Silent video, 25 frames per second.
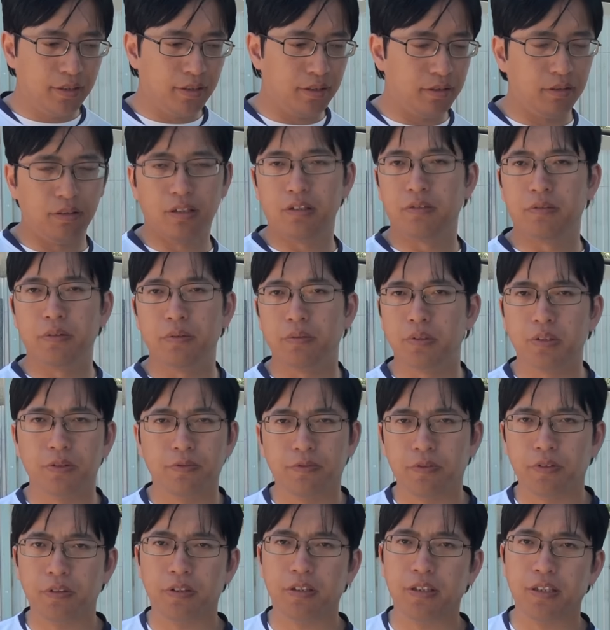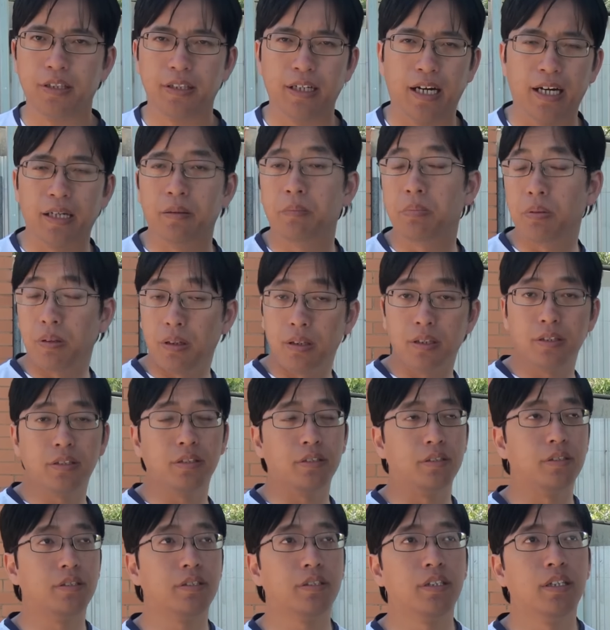a lot of it was very
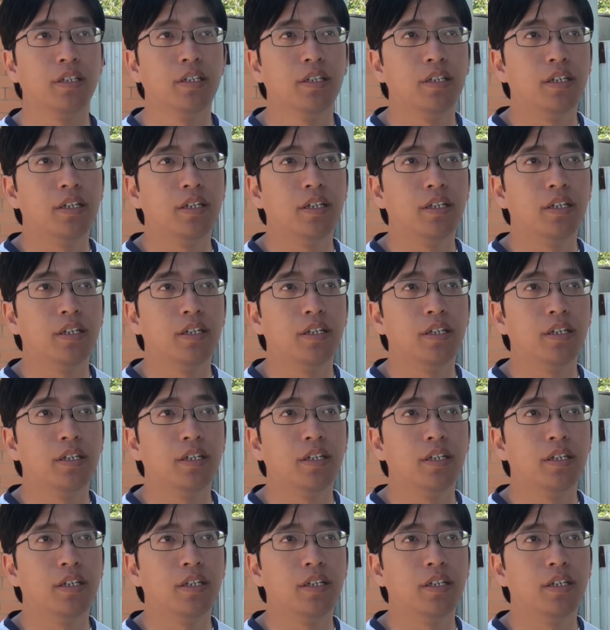unpleasant.